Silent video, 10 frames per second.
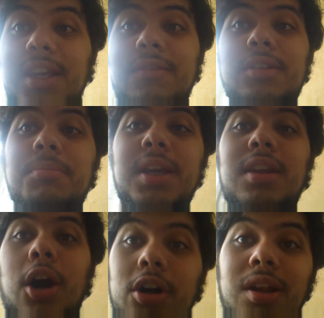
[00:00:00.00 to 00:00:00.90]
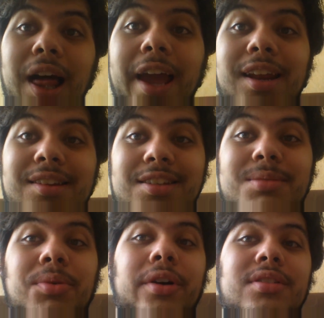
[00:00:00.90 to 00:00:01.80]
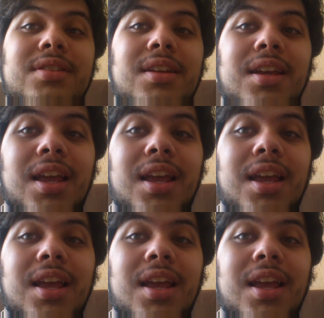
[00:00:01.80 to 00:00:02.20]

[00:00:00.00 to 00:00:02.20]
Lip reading: even been online at this point.